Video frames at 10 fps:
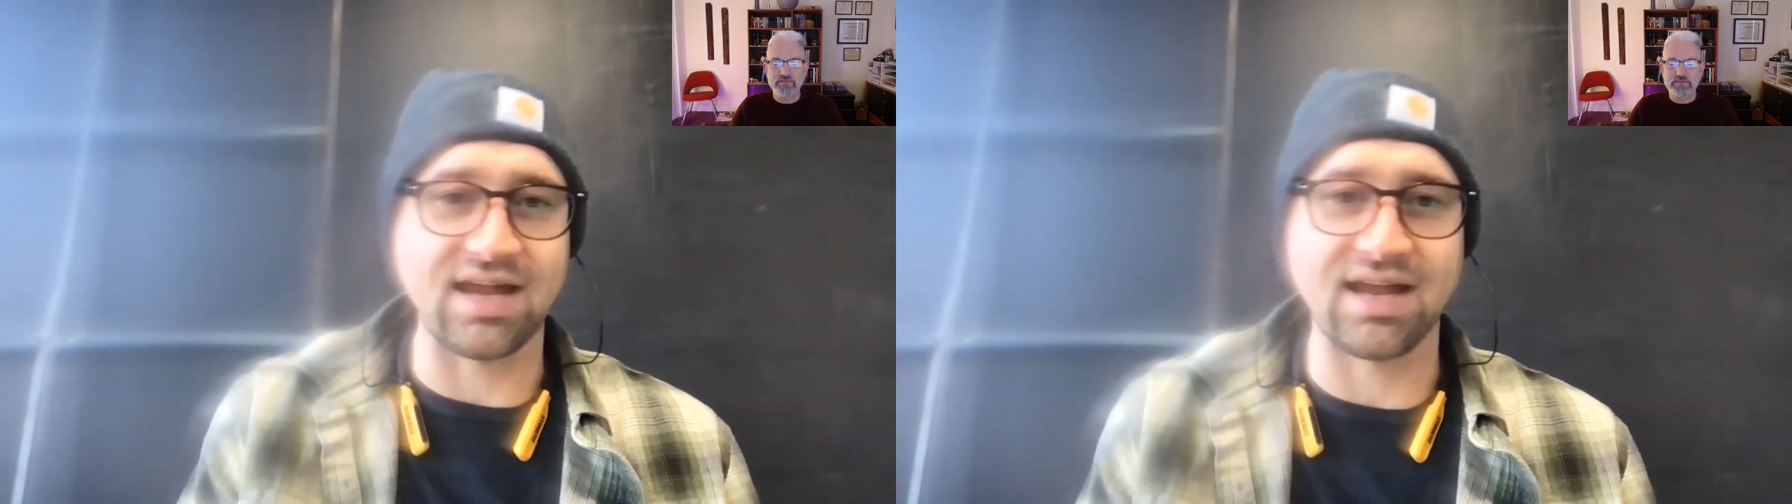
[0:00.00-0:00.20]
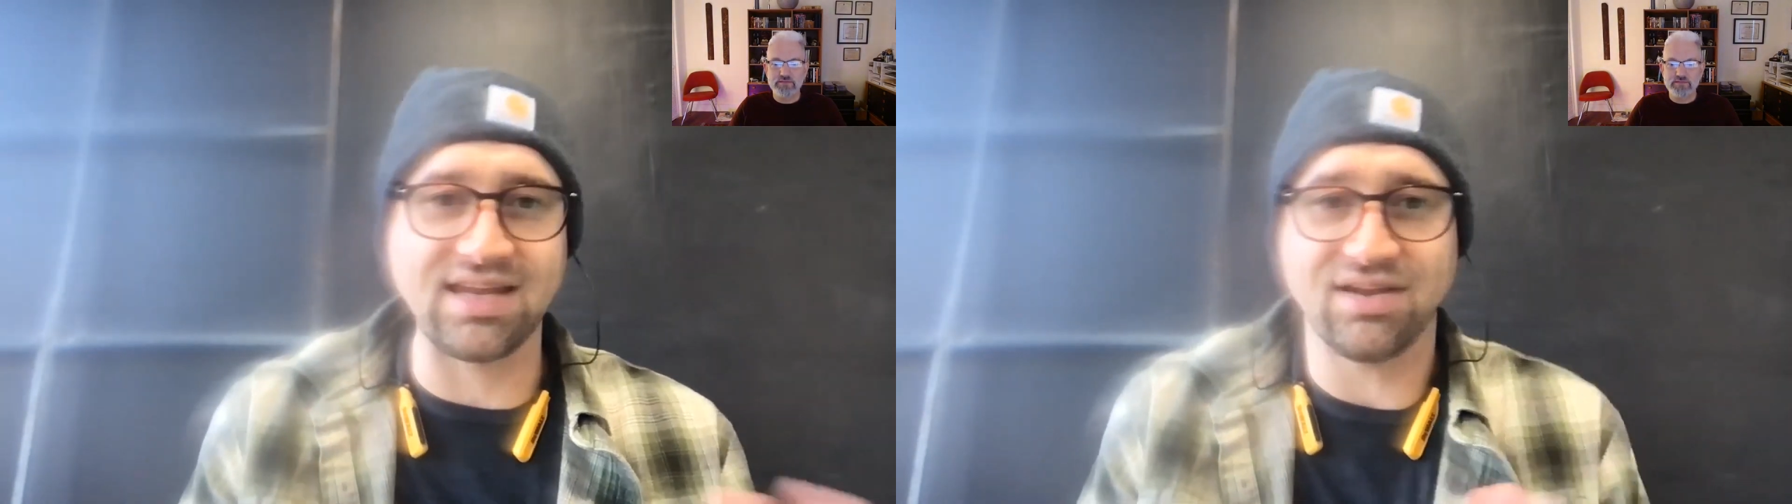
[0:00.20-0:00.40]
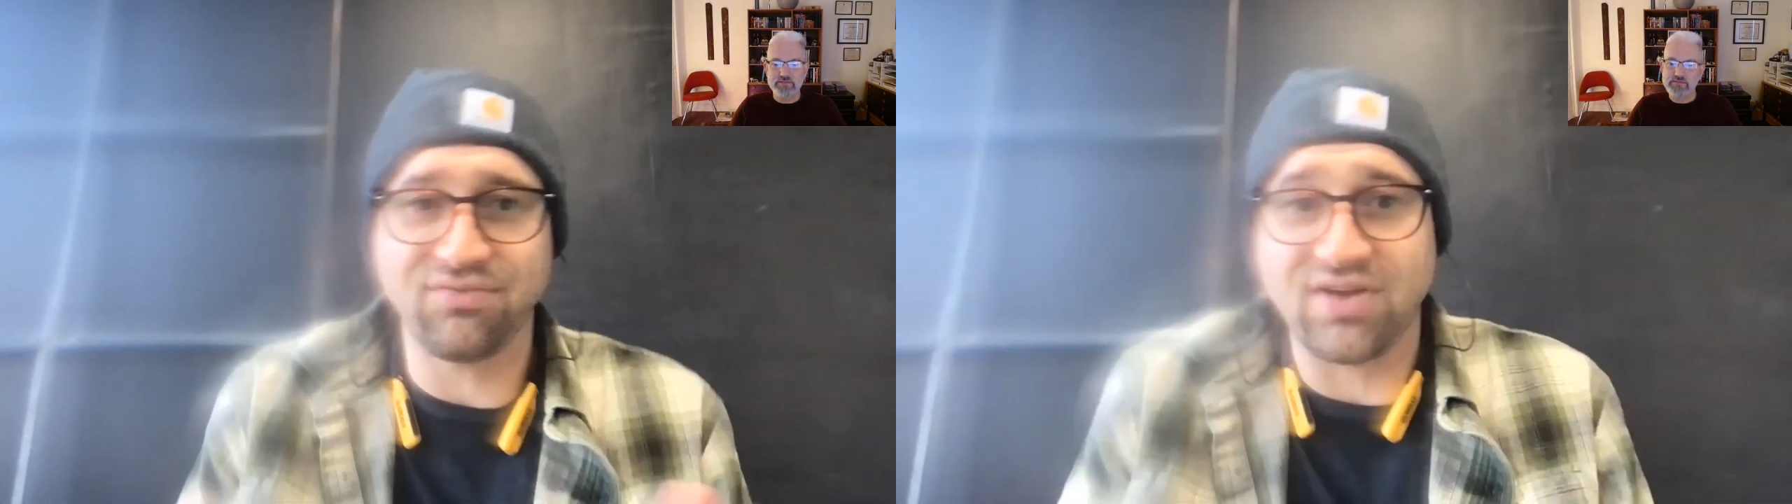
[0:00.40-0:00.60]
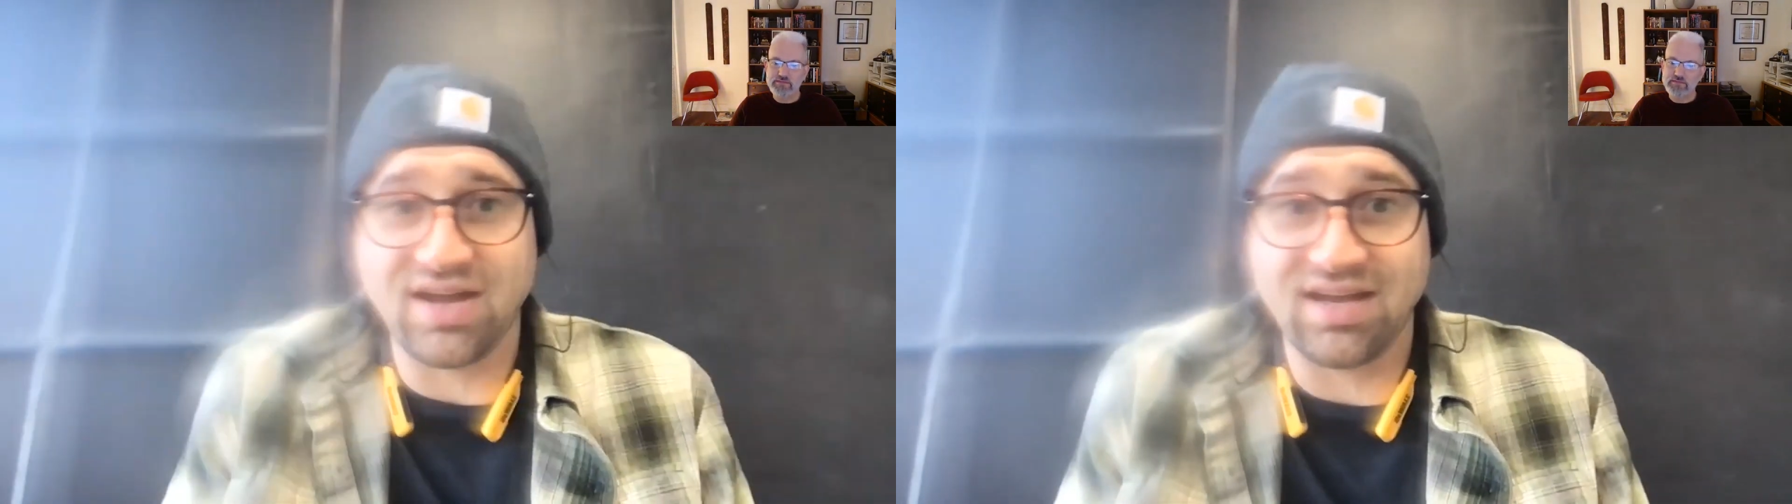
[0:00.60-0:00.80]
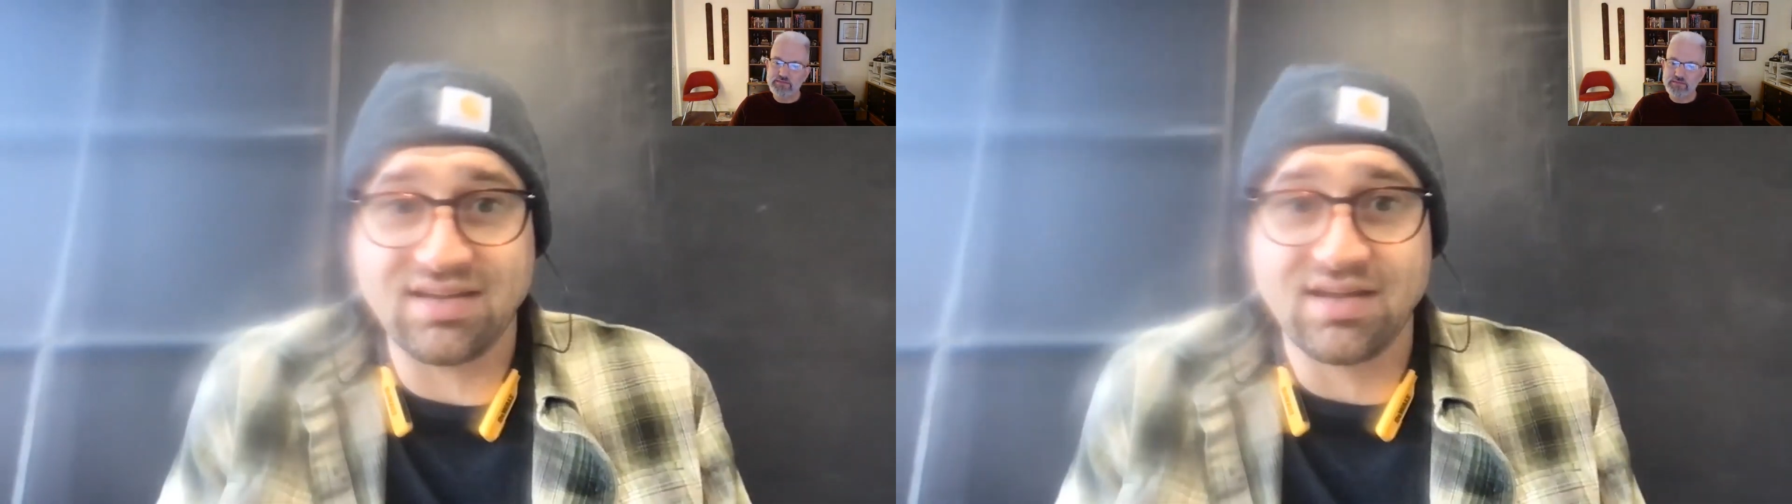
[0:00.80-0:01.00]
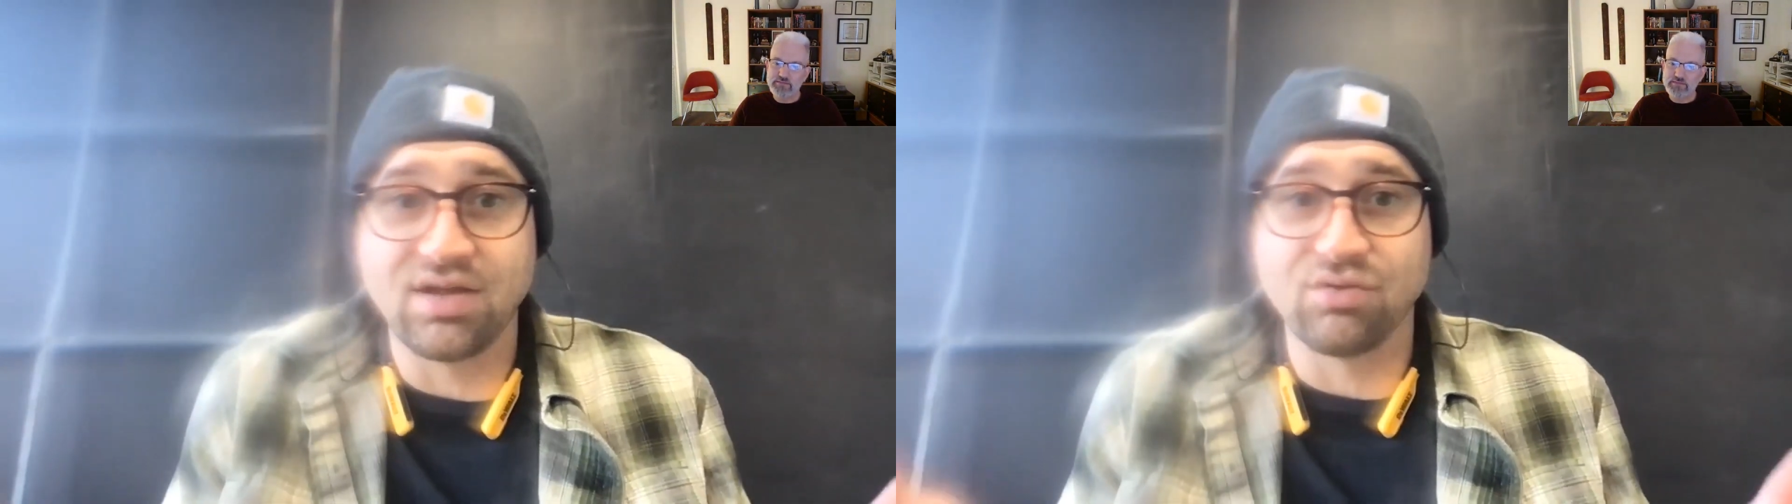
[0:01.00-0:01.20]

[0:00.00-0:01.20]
need to find